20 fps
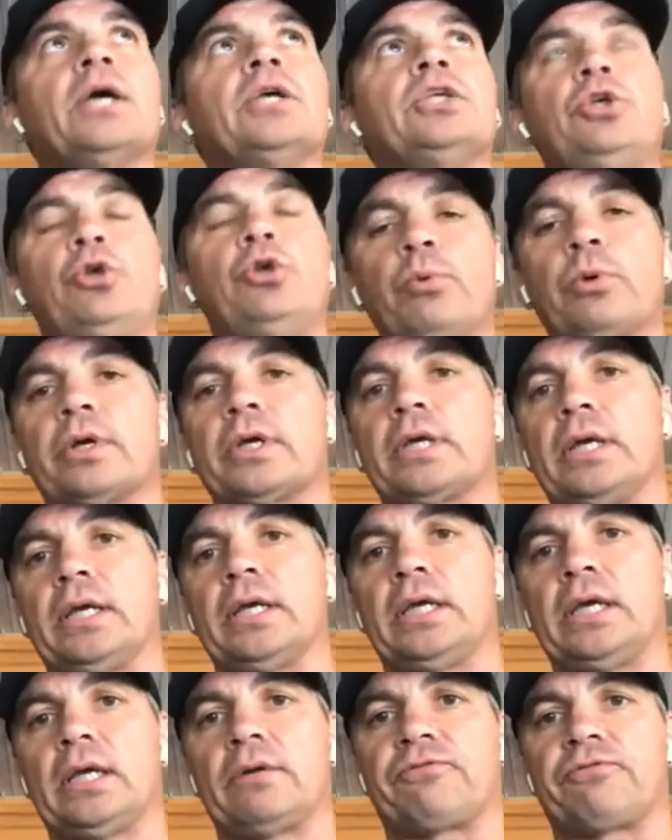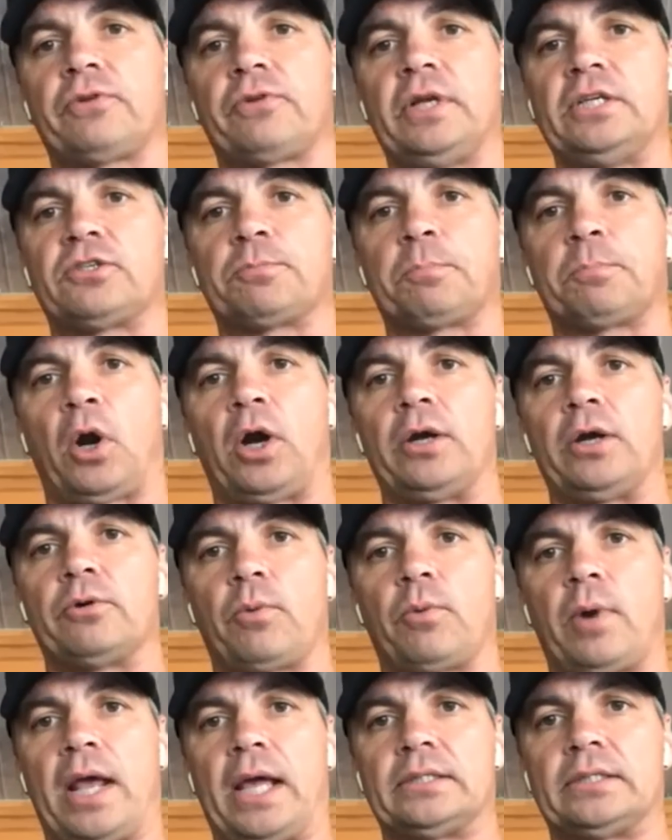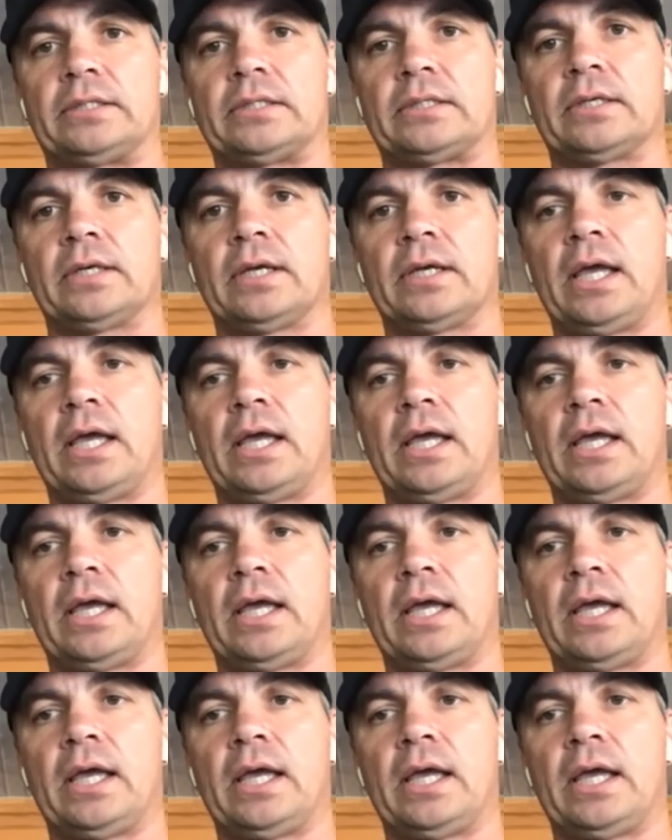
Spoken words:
you were going to get a free Spartan race.